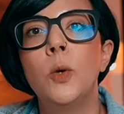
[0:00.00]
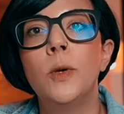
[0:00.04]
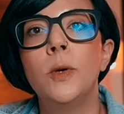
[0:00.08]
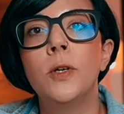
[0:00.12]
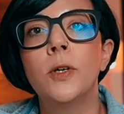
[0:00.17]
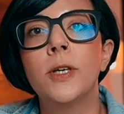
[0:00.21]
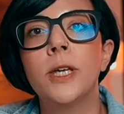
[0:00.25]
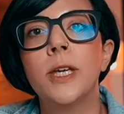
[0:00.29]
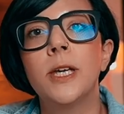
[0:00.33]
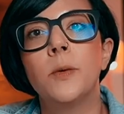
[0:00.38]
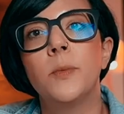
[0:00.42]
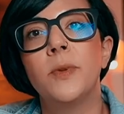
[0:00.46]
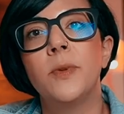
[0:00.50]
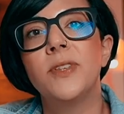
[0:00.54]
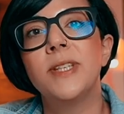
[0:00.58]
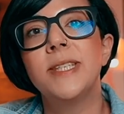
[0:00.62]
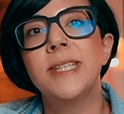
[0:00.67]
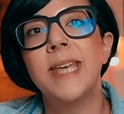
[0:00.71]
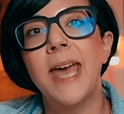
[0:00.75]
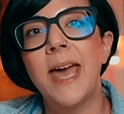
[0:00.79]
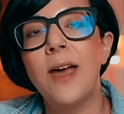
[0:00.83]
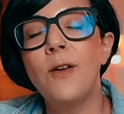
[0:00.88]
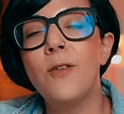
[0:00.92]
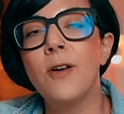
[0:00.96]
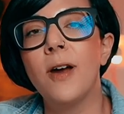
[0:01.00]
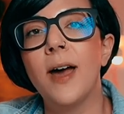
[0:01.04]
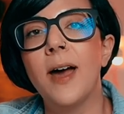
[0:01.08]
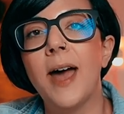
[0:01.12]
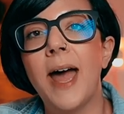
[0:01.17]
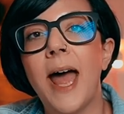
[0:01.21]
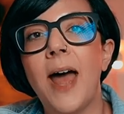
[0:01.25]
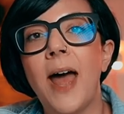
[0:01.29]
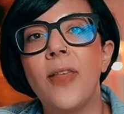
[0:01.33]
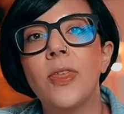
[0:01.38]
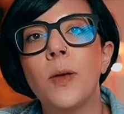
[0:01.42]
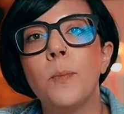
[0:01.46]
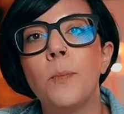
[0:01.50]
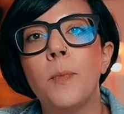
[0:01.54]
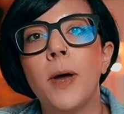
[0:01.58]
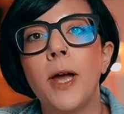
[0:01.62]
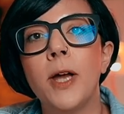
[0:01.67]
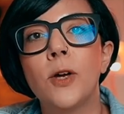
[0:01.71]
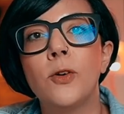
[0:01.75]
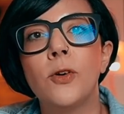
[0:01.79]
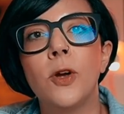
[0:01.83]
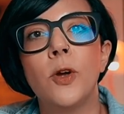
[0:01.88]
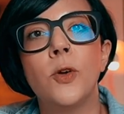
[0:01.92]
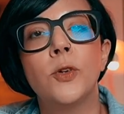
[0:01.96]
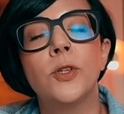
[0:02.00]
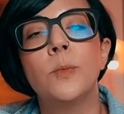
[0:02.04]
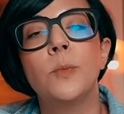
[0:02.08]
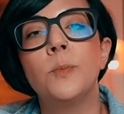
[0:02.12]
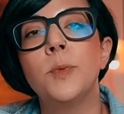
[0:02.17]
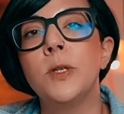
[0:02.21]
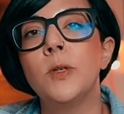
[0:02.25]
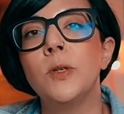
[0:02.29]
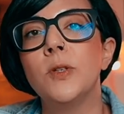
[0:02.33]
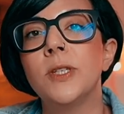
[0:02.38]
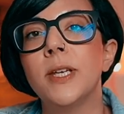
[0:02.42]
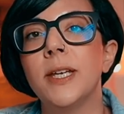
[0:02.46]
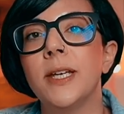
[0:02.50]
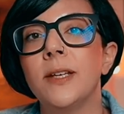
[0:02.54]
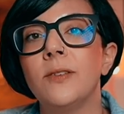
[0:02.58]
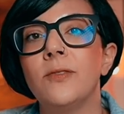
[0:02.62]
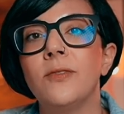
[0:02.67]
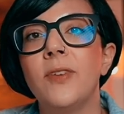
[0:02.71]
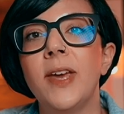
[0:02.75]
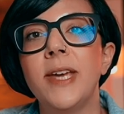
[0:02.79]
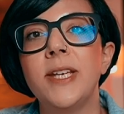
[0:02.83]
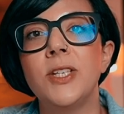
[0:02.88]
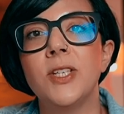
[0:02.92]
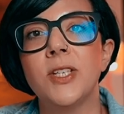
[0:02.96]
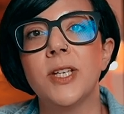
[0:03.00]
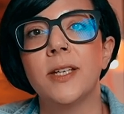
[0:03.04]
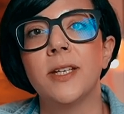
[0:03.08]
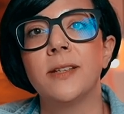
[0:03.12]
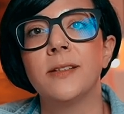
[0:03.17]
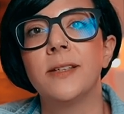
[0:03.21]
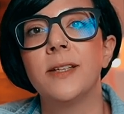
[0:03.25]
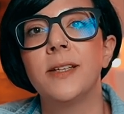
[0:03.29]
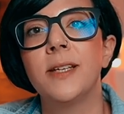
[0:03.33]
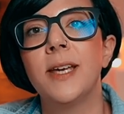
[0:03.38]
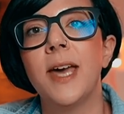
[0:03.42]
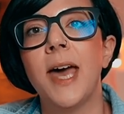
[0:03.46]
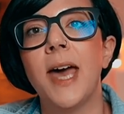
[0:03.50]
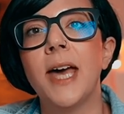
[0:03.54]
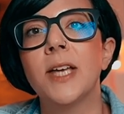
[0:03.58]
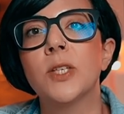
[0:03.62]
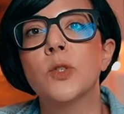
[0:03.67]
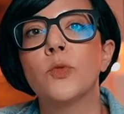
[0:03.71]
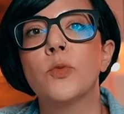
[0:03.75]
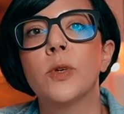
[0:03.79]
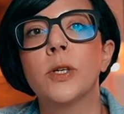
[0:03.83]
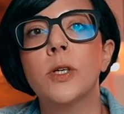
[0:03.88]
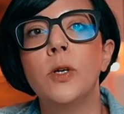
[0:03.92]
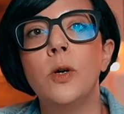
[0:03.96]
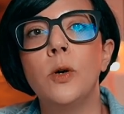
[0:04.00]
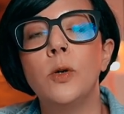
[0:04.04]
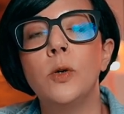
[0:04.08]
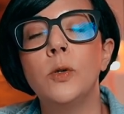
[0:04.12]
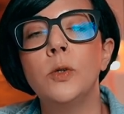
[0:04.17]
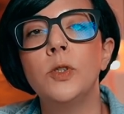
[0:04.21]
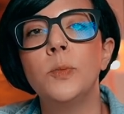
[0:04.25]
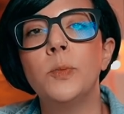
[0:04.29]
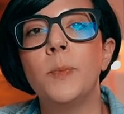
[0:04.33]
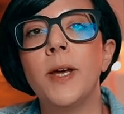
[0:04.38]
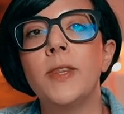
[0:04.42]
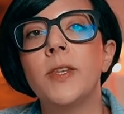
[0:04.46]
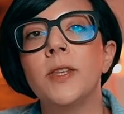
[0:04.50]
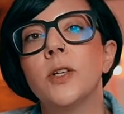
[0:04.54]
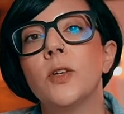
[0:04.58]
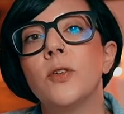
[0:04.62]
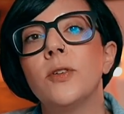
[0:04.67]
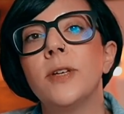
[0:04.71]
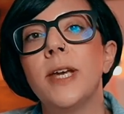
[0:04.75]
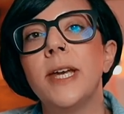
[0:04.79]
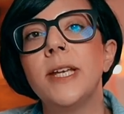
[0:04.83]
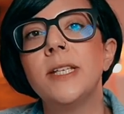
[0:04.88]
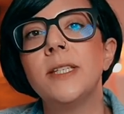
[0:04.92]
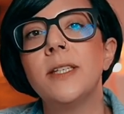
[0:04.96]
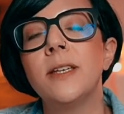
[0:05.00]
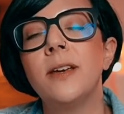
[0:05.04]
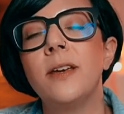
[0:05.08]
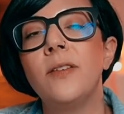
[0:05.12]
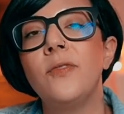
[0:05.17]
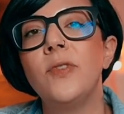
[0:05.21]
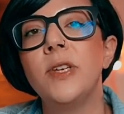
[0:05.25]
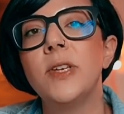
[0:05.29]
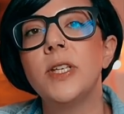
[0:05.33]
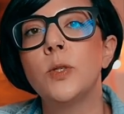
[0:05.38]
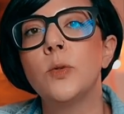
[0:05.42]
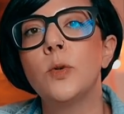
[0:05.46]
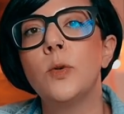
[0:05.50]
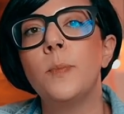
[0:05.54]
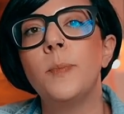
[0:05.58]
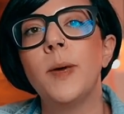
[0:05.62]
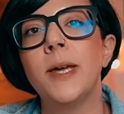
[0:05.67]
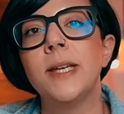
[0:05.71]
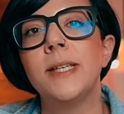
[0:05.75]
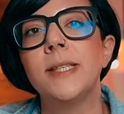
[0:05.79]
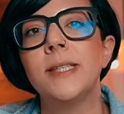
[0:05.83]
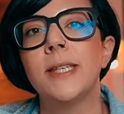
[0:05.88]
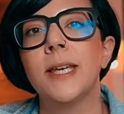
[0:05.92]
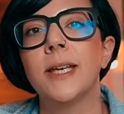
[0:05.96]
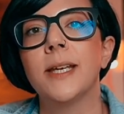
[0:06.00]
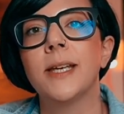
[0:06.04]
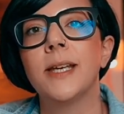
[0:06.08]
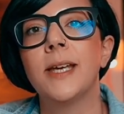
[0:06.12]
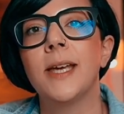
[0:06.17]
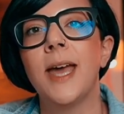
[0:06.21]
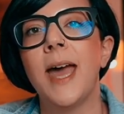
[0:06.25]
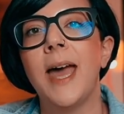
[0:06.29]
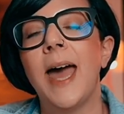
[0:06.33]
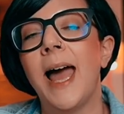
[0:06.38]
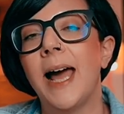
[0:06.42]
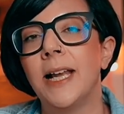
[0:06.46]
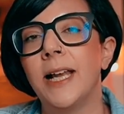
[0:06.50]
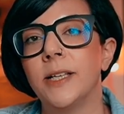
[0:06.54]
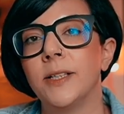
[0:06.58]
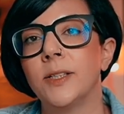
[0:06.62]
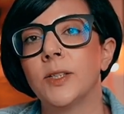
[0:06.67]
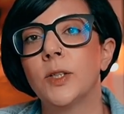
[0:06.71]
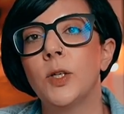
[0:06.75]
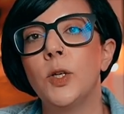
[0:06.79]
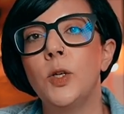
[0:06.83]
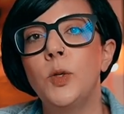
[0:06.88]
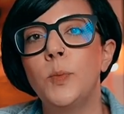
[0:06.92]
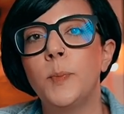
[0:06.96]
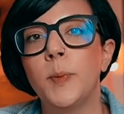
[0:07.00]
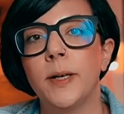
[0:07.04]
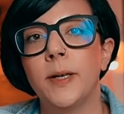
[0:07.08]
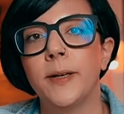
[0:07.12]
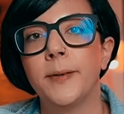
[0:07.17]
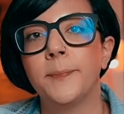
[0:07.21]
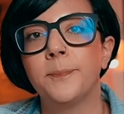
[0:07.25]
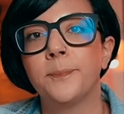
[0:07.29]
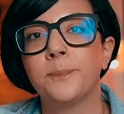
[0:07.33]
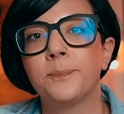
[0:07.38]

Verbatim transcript: were looking with terror at the microcomputer invasion, as recalled by the creator of Visual Basic, Alan Cooper.